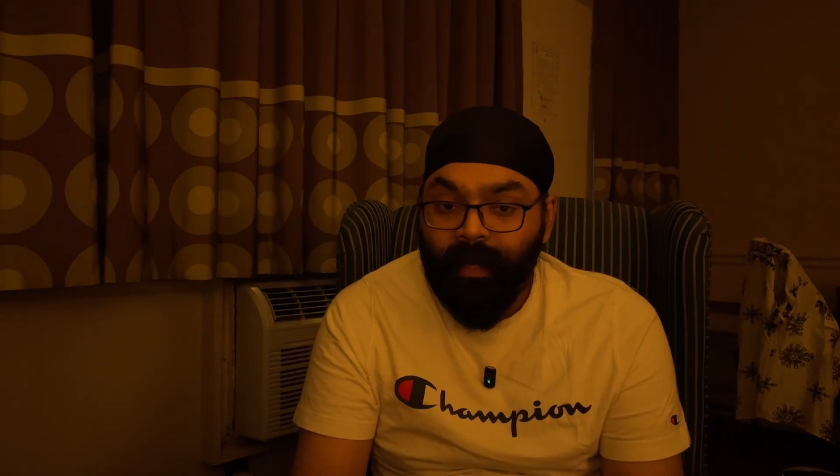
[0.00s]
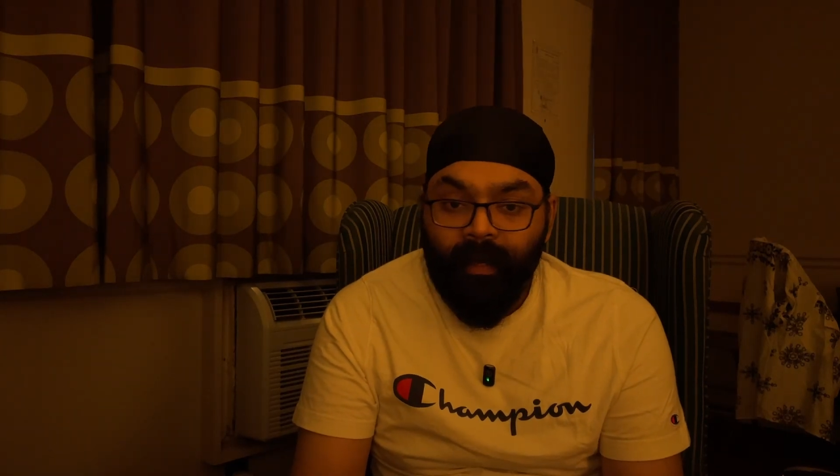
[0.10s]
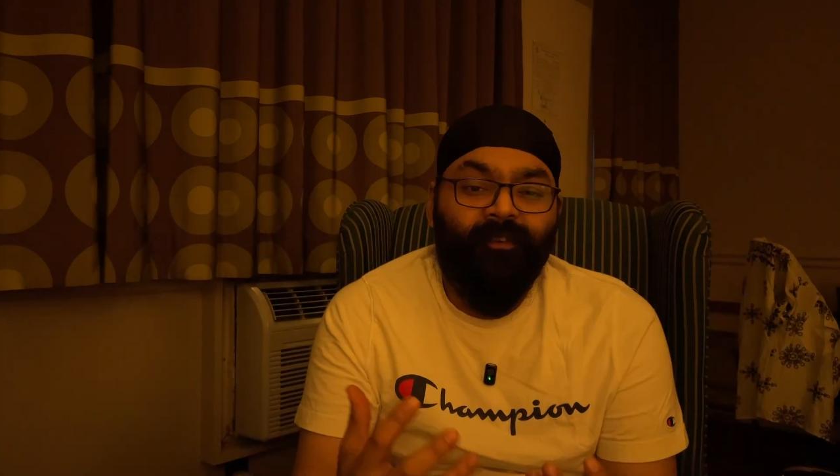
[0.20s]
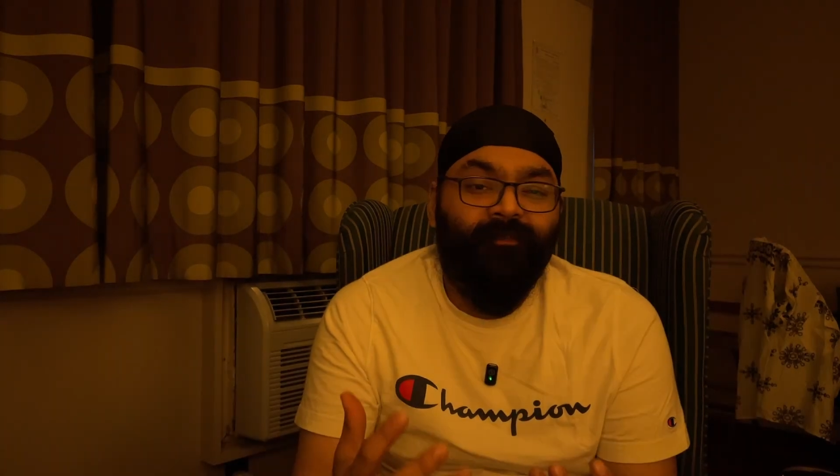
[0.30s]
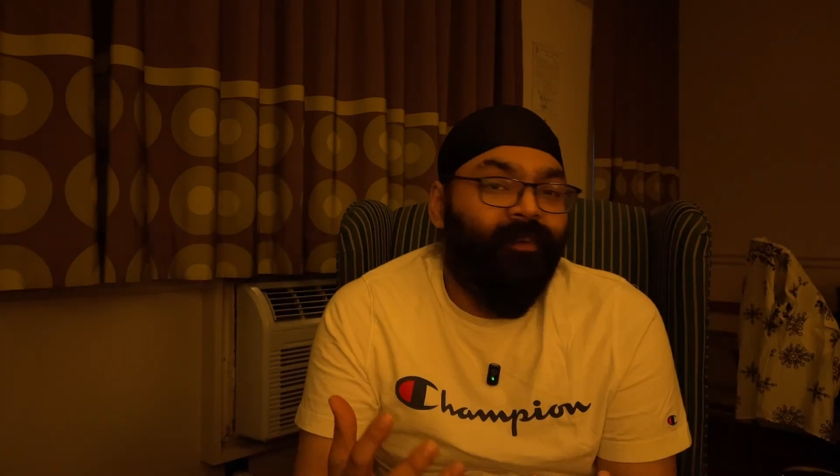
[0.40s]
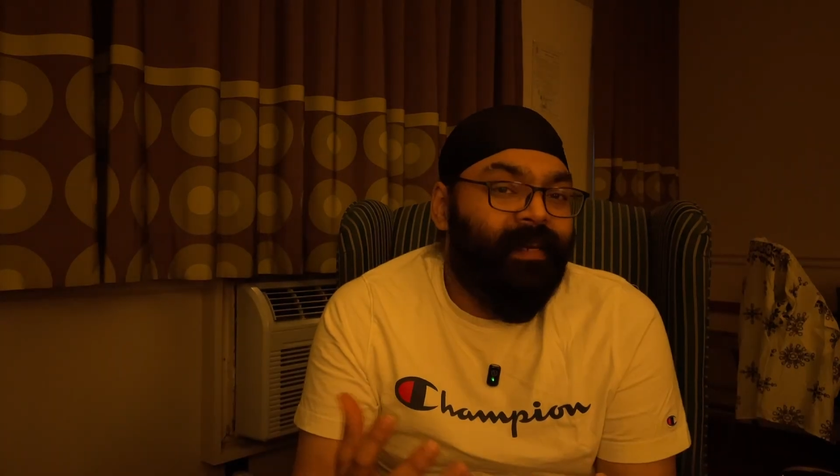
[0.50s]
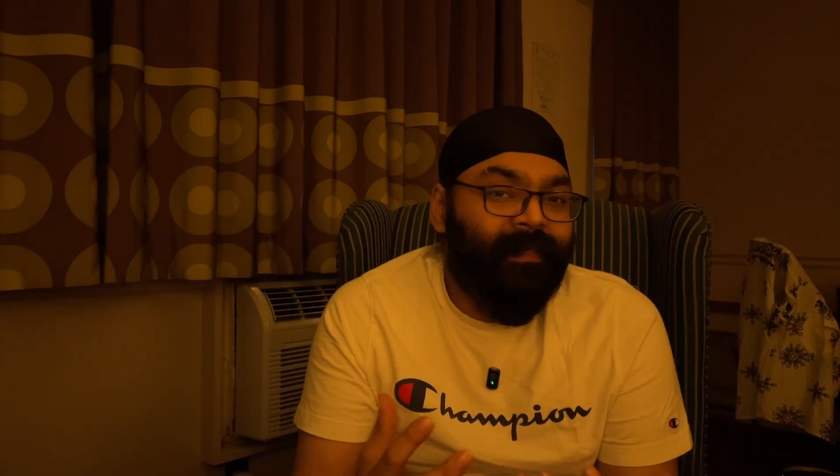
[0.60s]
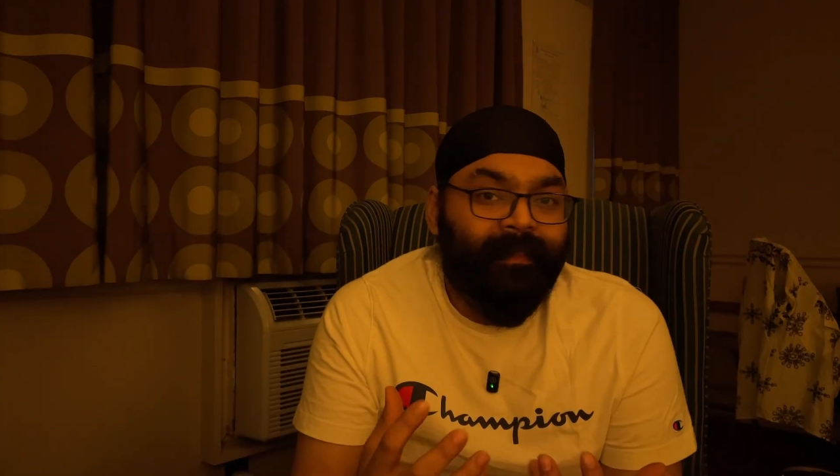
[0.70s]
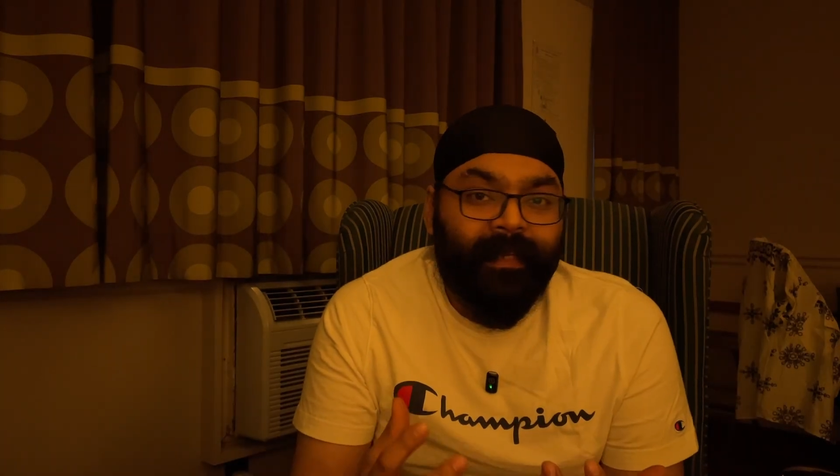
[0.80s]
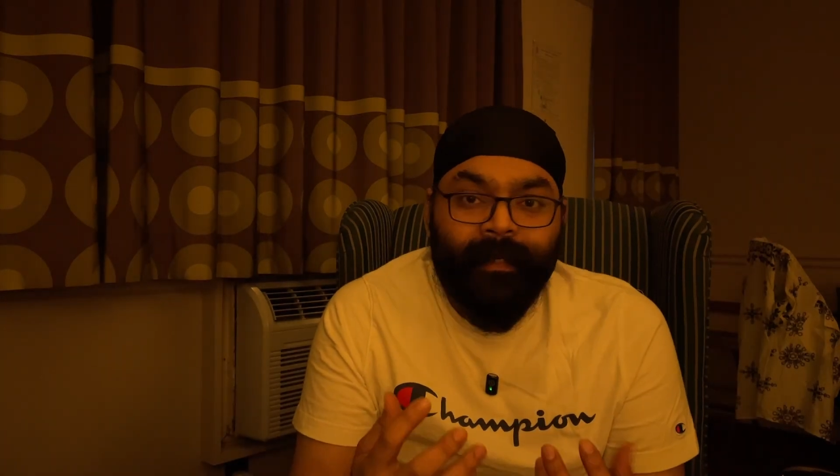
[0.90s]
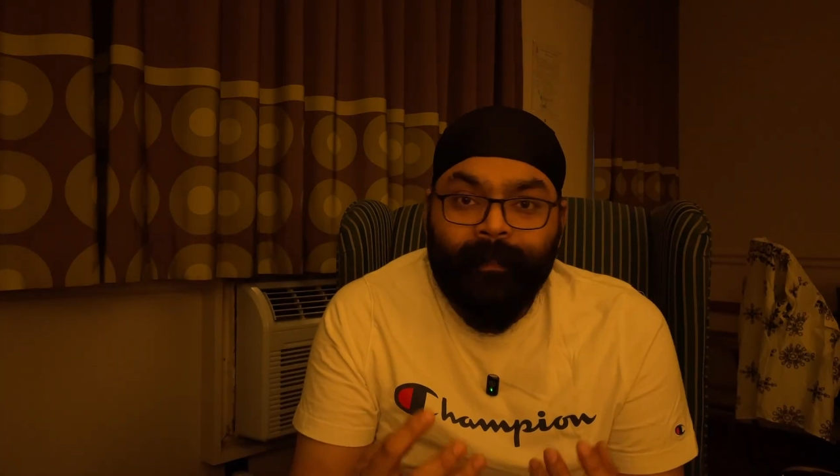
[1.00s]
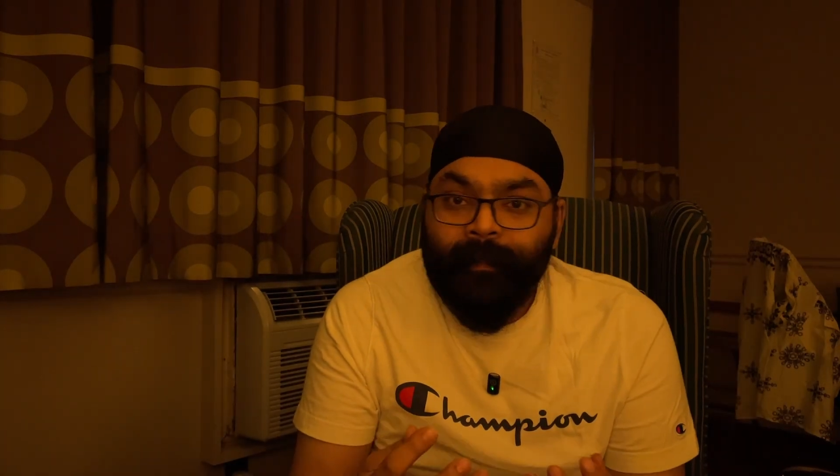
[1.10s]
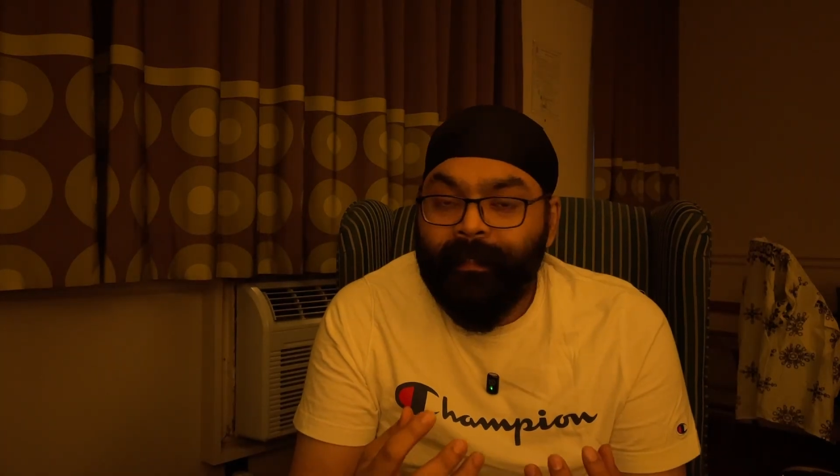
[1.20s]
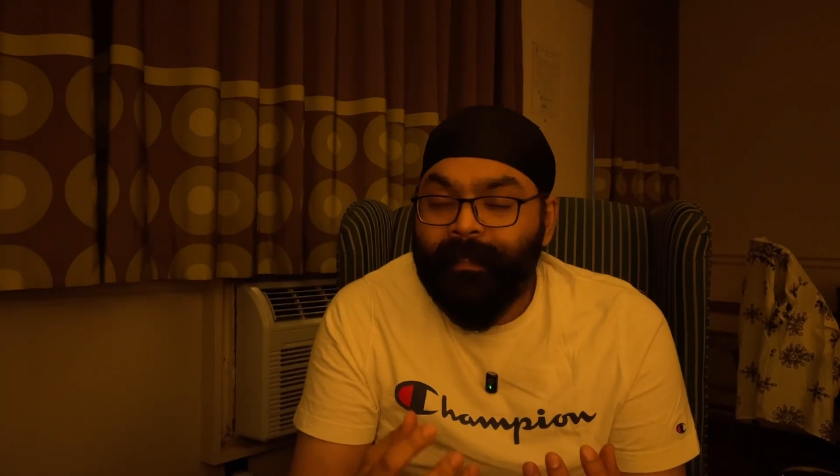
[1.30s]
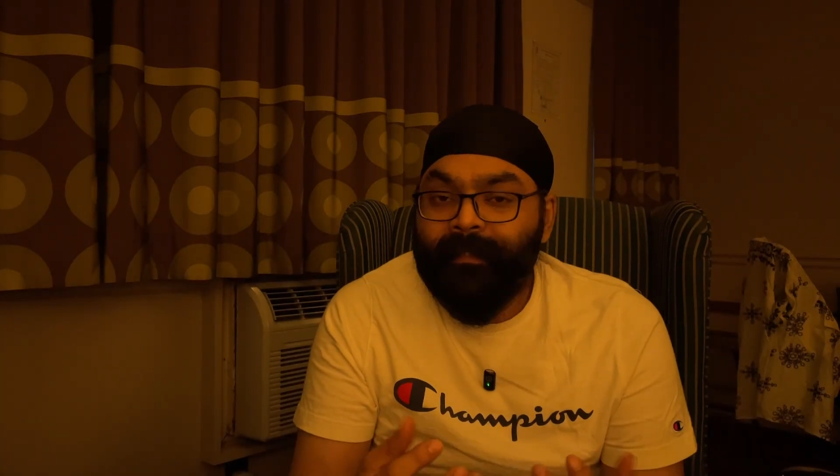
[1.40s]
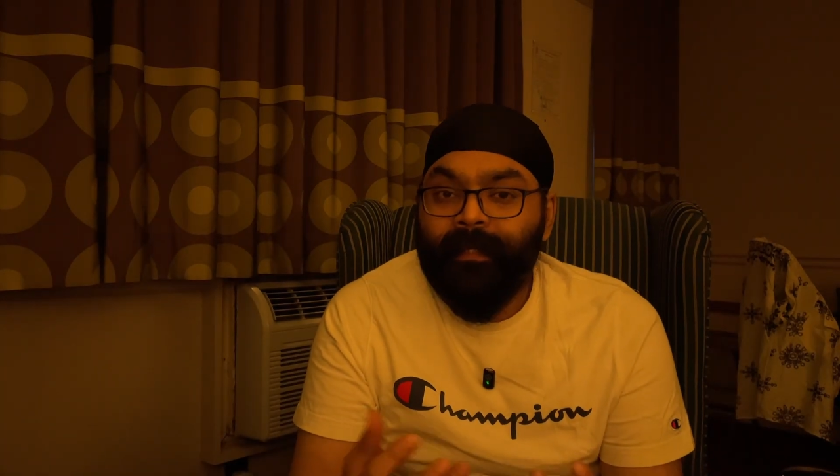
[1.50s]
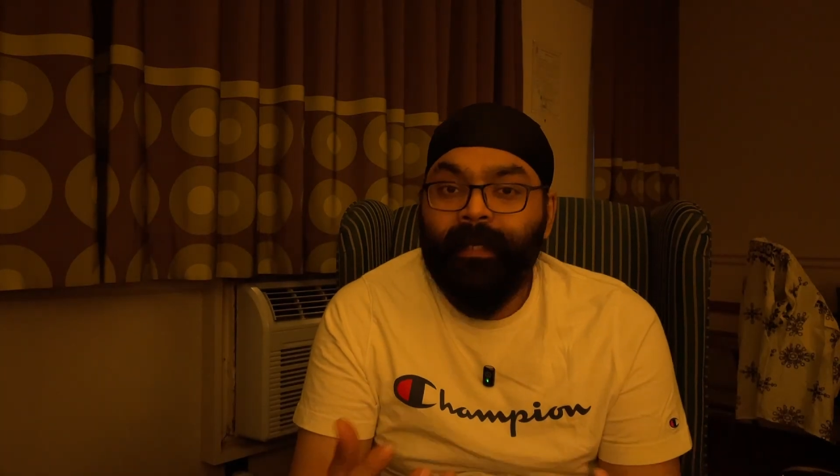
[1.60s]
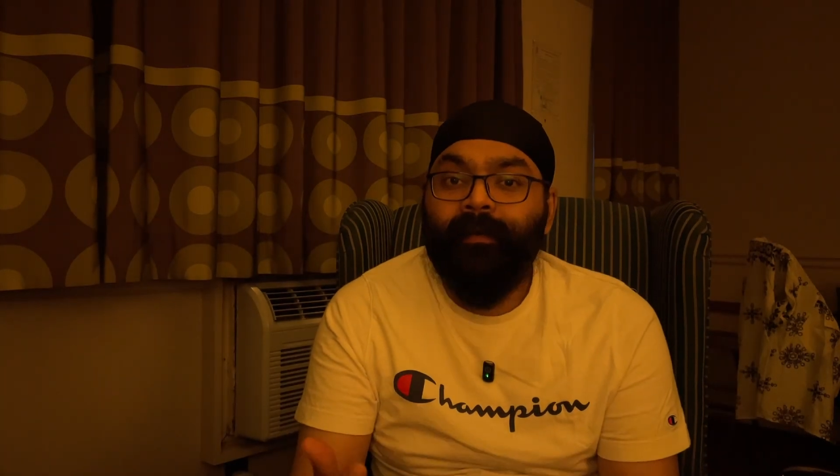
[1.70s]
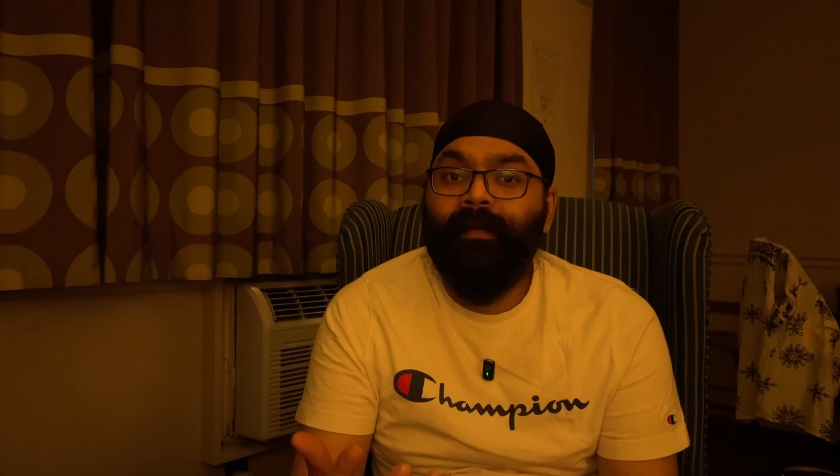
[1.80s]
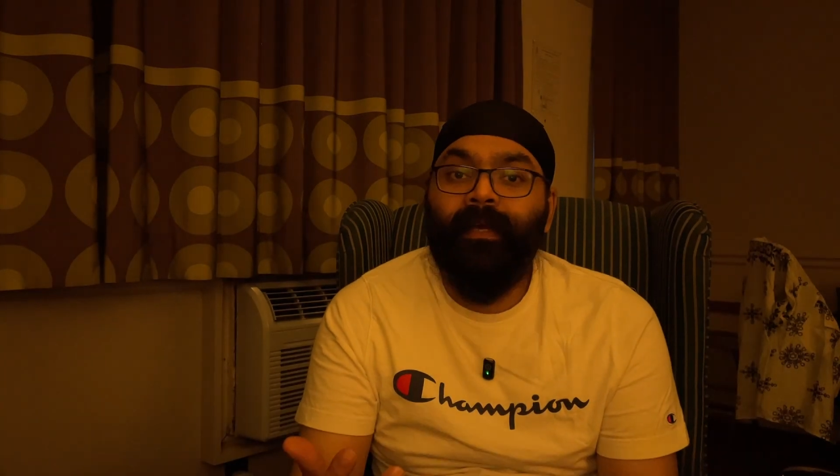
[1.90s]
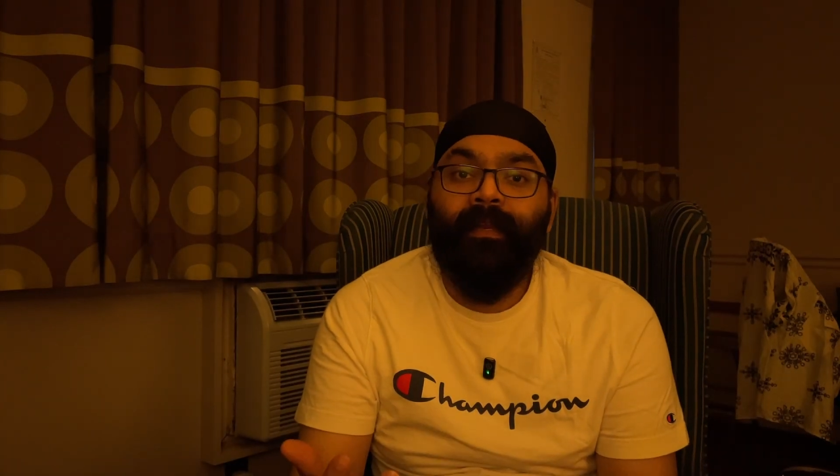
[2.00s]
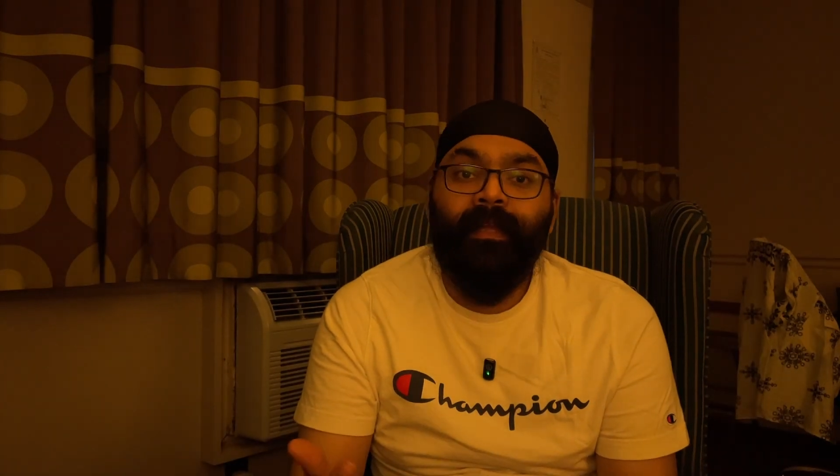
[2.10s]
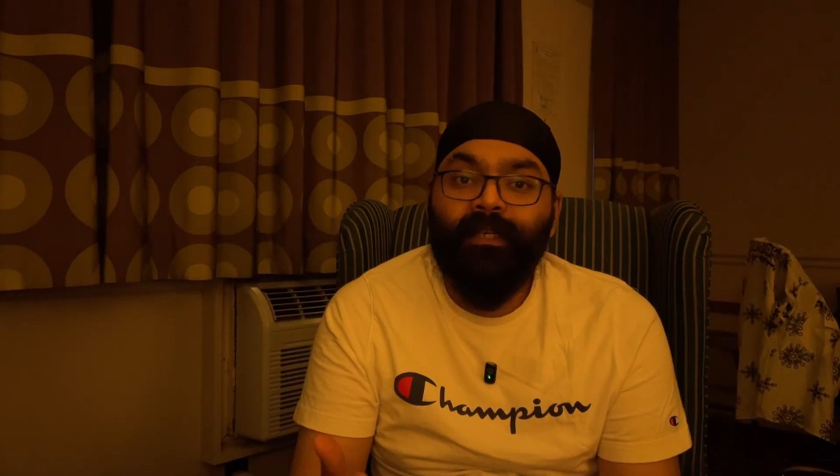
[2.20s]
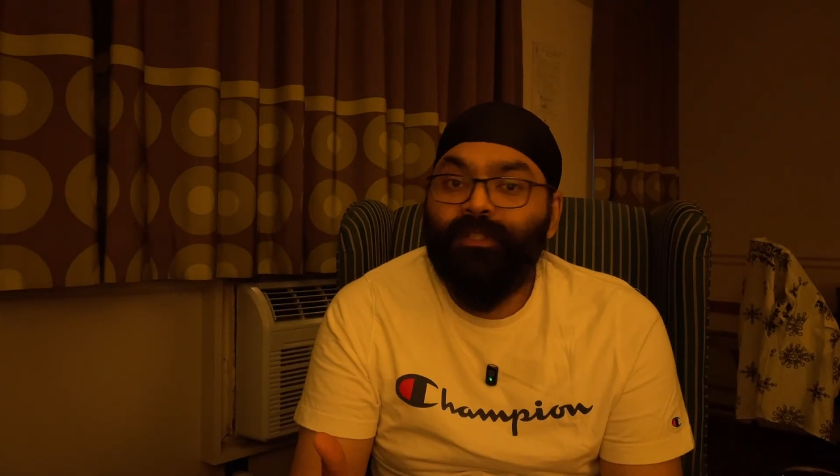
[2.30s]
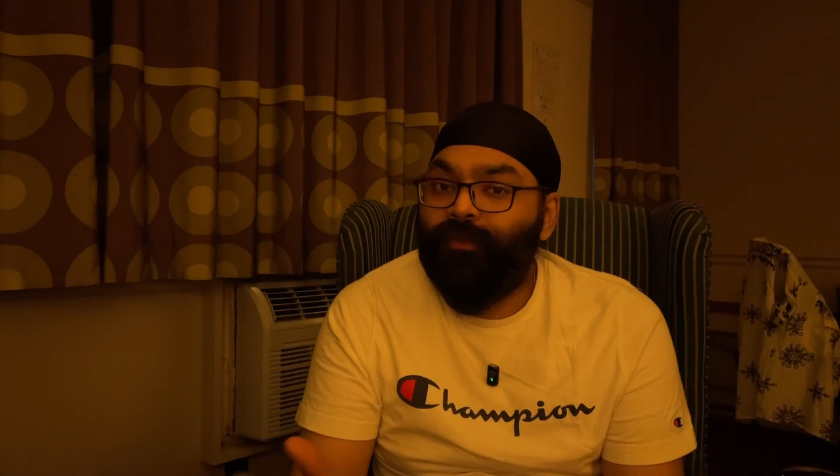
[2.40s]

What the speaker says: It feels like learning secret techniques